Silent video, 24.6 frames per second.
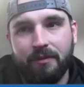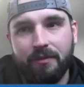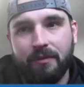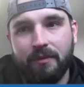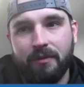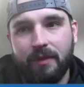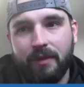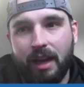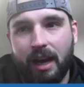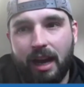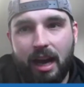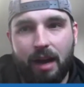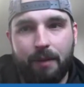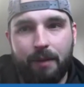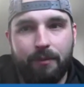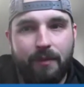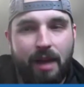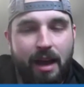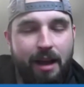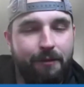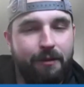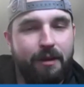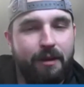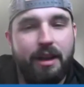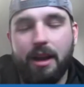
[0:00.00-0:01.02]

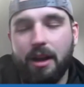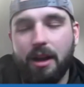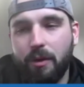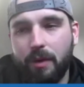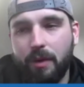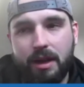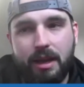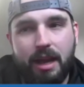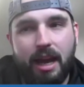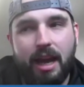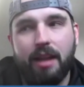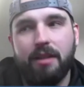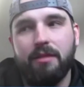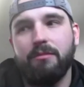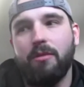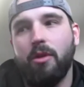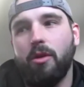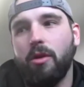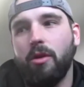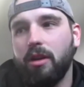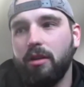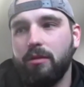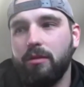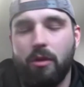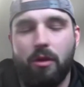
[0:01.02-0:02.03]
every year we gained
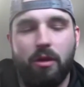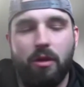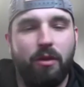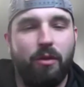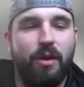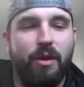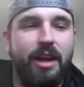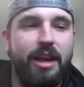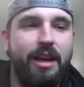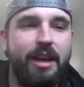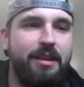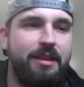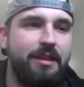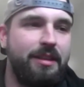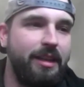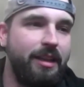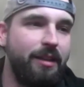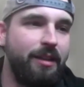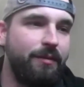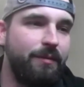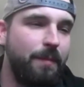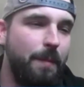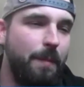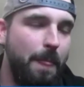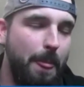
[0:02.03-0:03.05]
more and more wins,
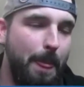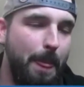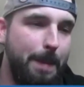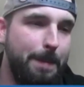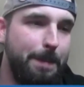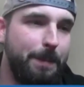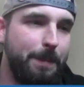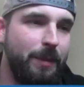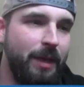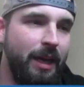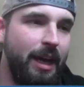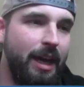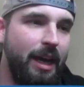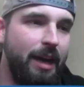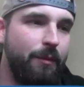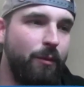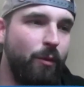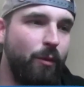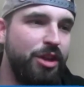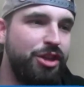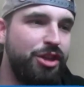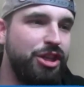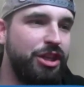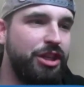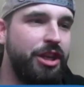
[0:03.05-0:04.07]
and
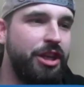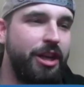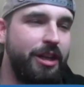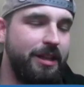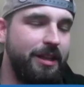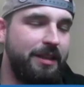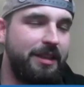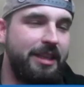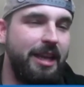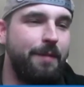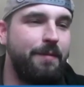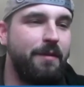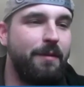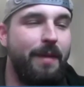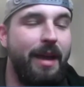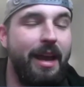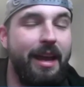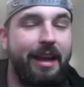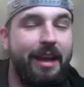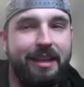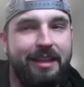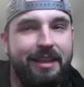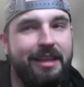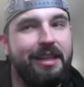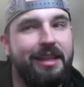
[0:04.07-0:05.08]
we just couldn't seem to
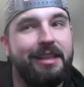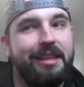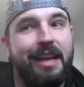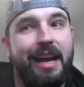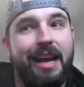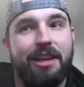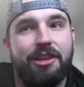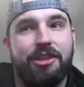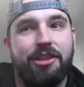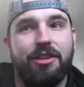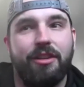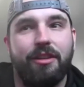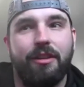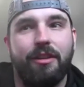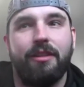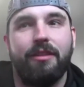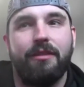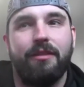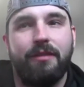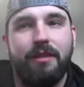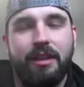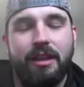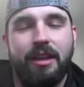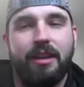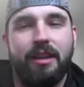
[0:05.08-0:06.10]
make it to the
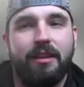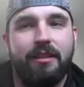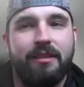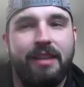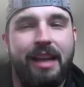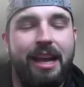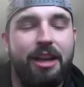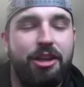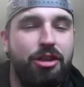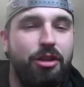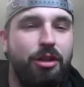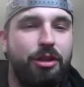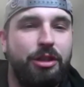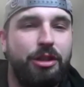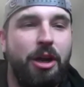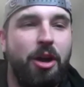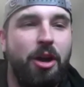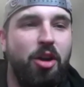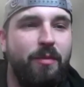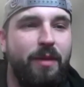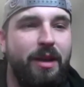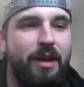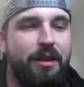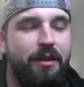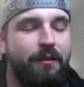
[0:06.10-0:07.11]
national
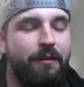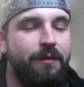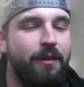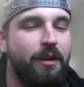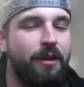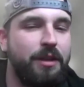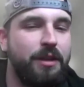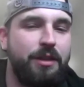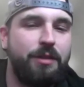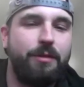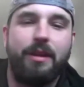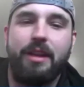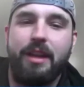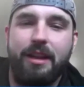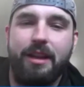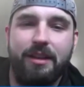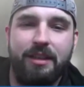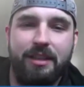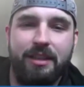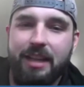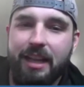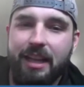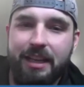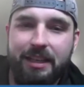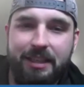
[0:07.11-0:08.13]
tournament the first 3 years
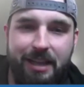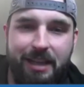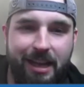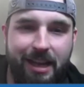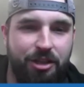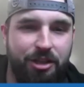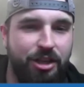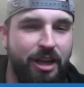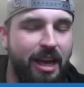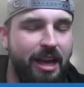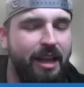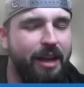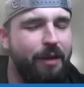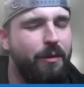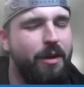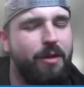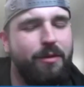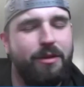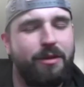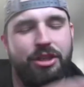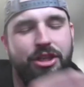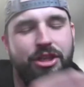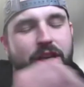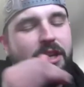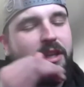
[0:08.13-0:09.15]
in the ACHA. Like we were
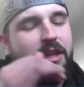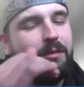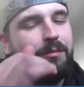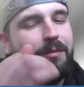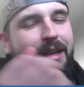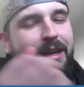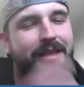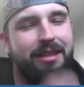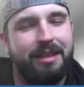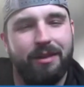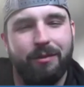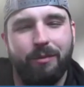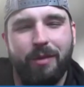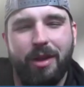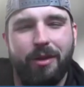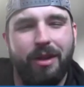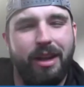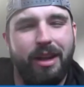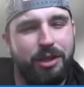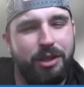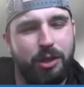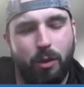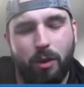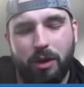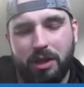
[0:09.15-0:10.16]
just missing. We were
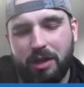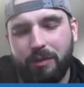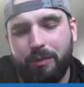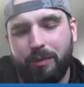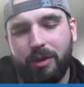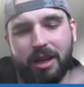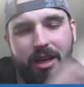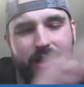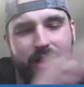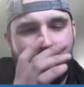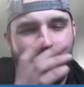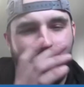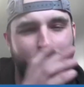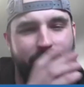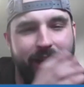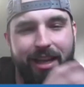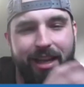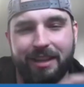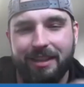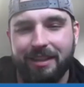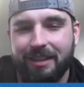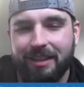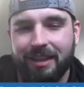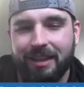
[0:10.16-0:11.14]
like 20 plus wins,